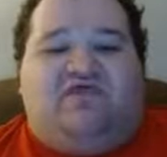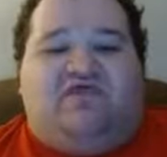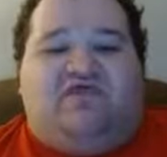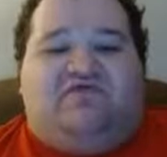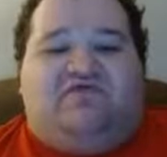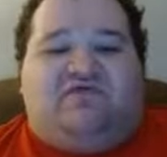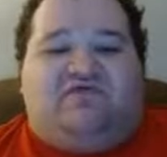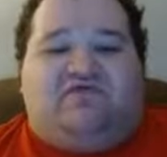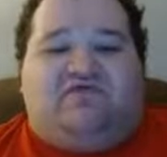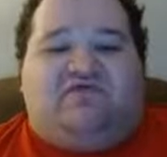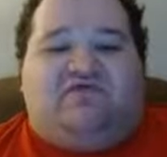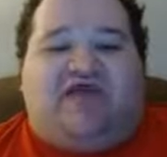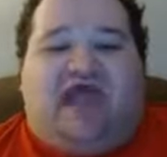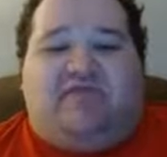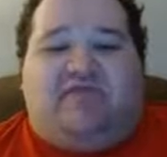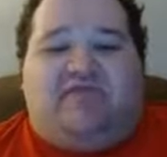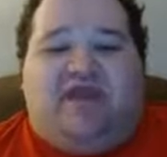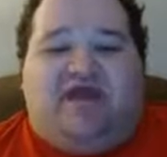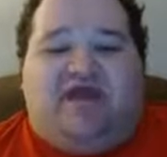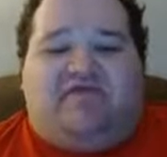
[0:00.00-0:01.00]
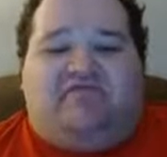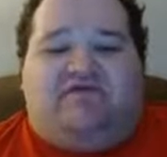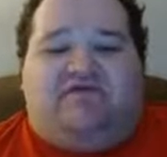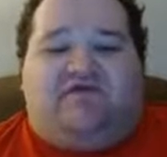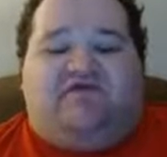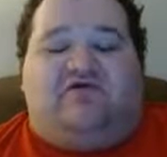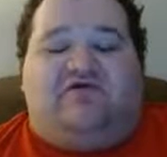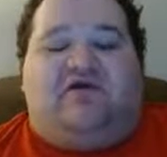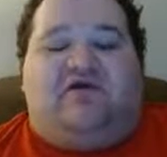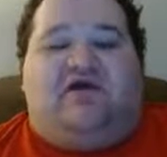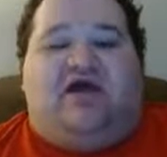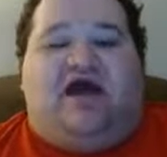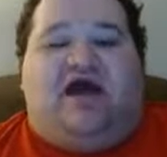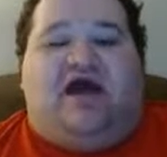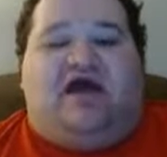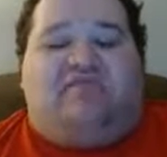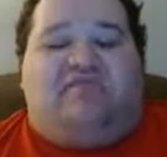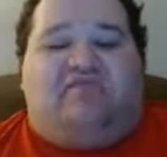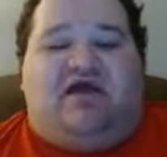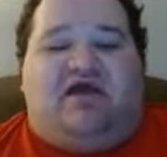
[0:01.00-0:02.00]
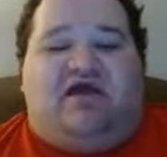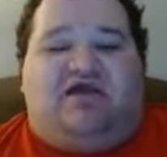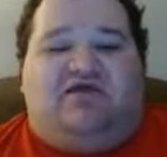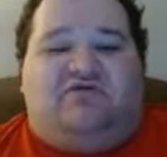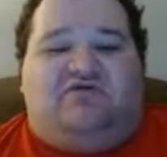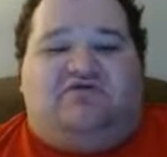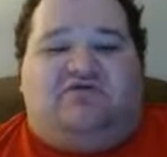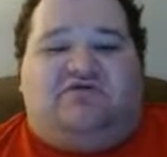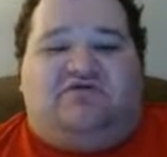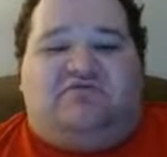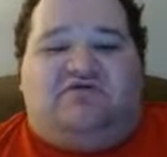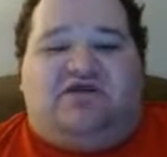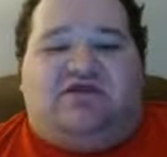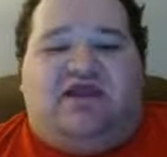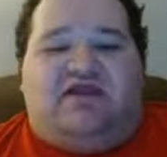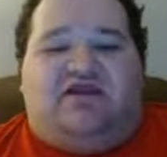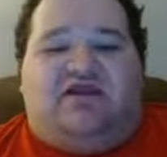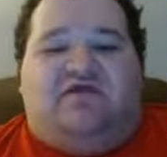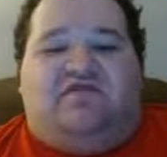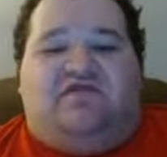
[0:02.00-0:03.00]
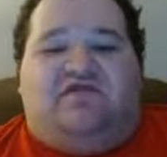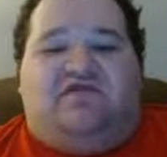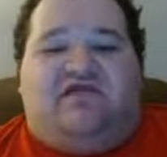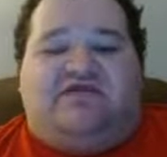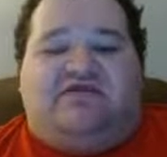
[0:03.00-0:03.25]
For the first time ever on my YouTube channel,